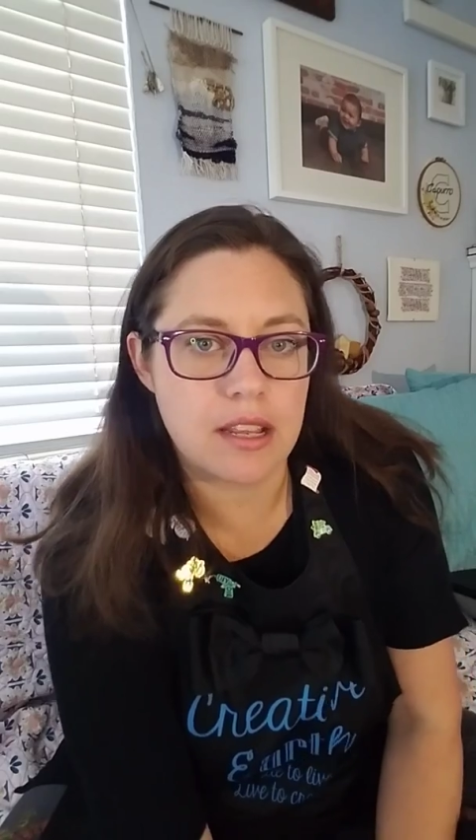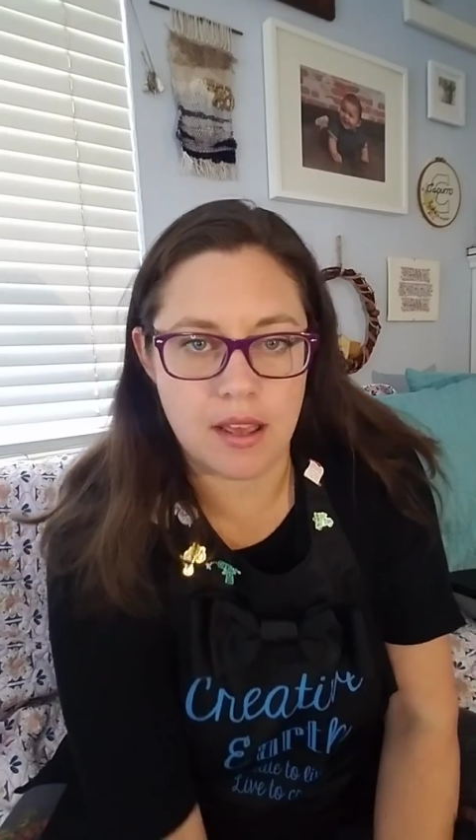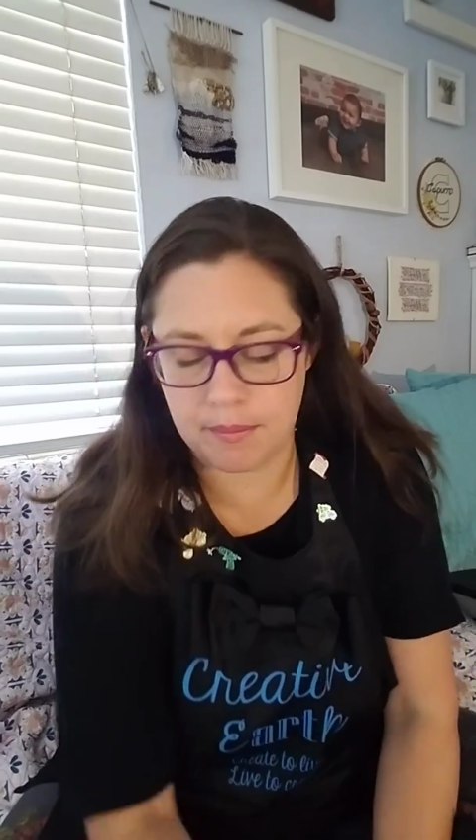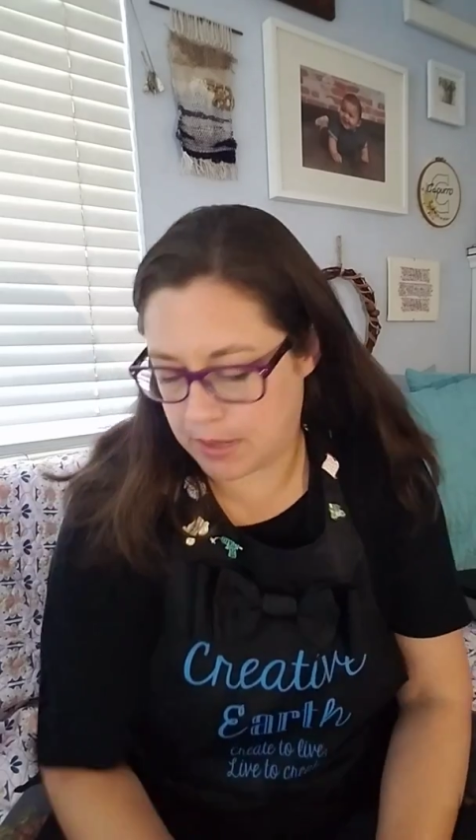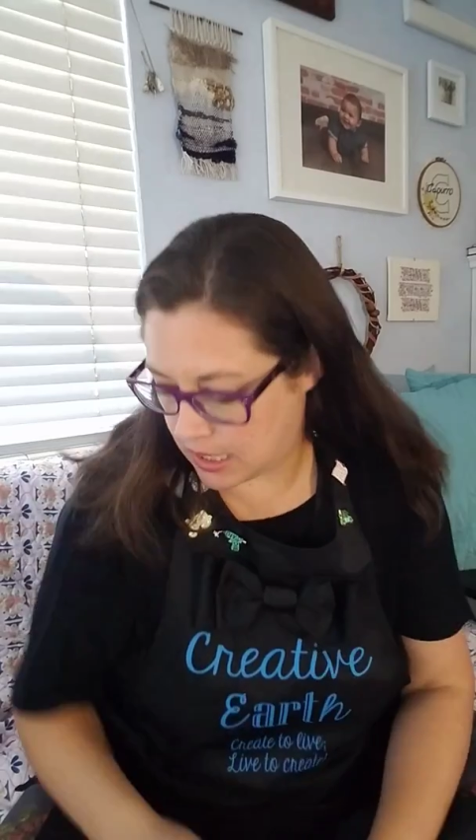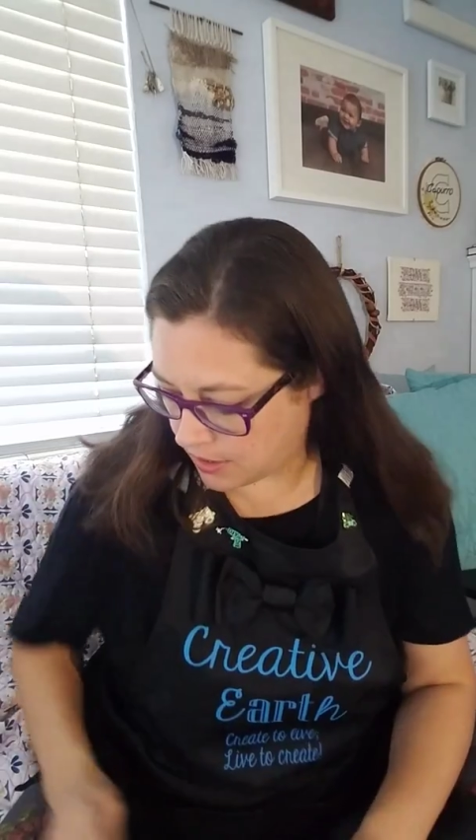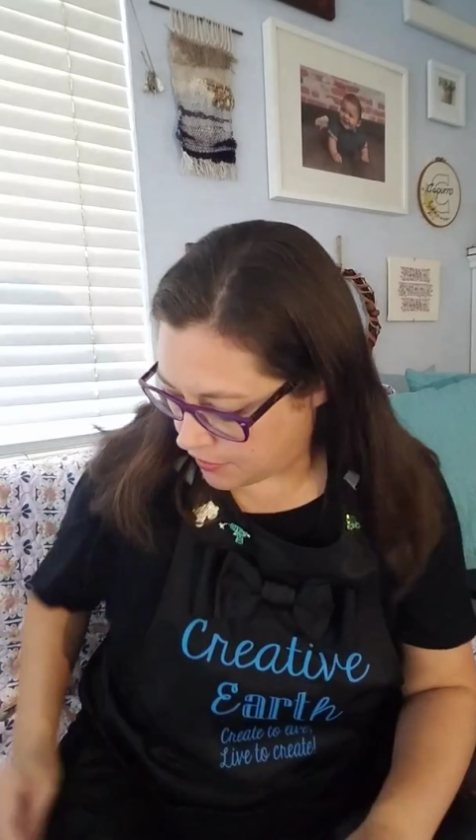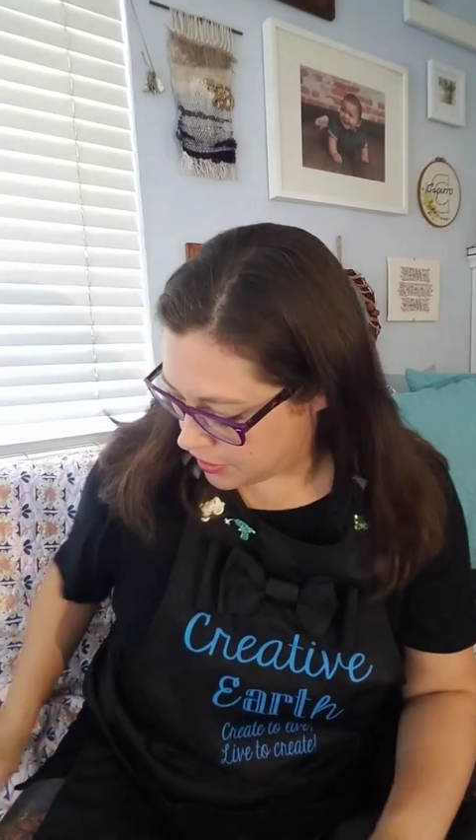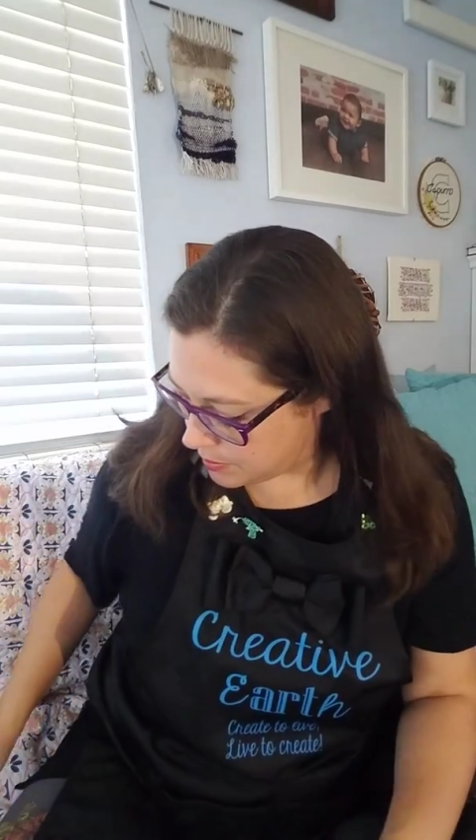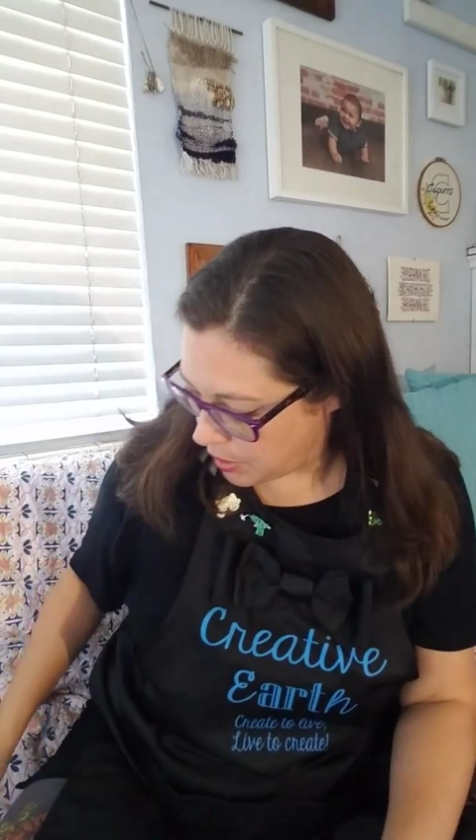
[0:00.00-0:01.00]
um, being the
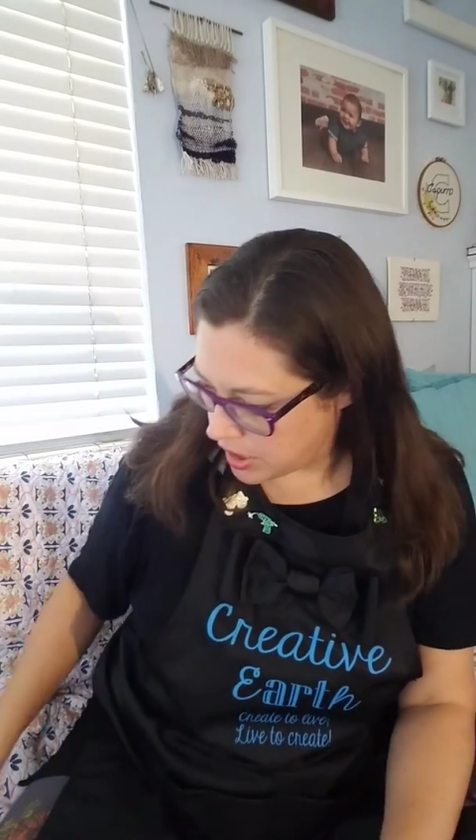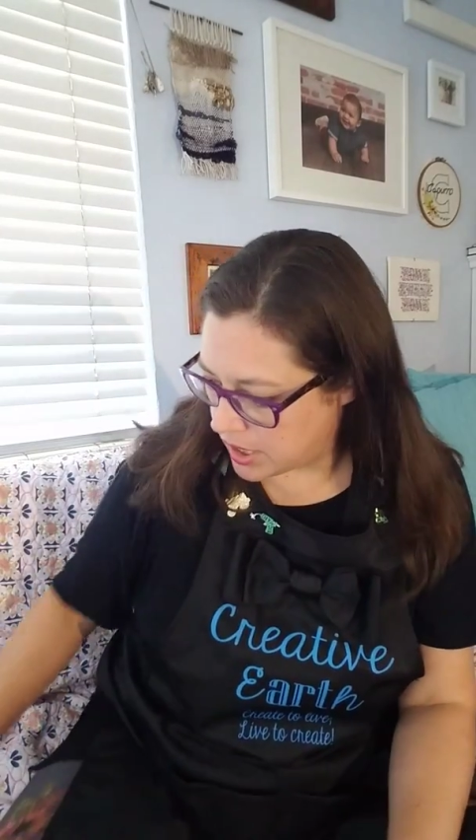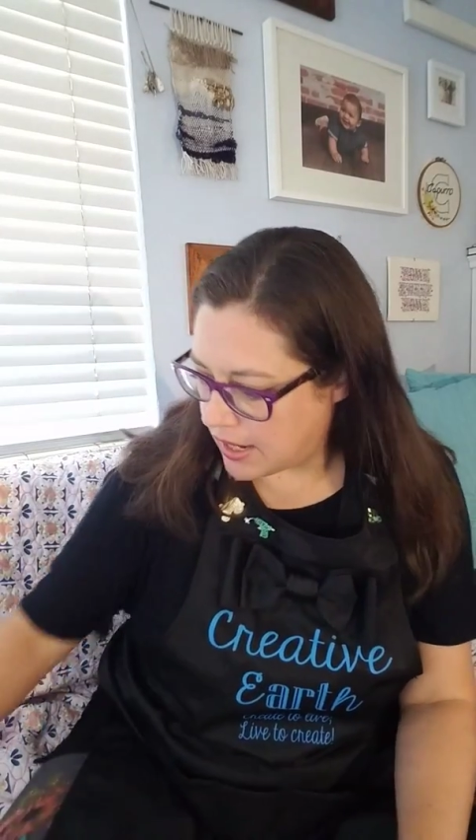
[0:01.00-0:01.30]
first project,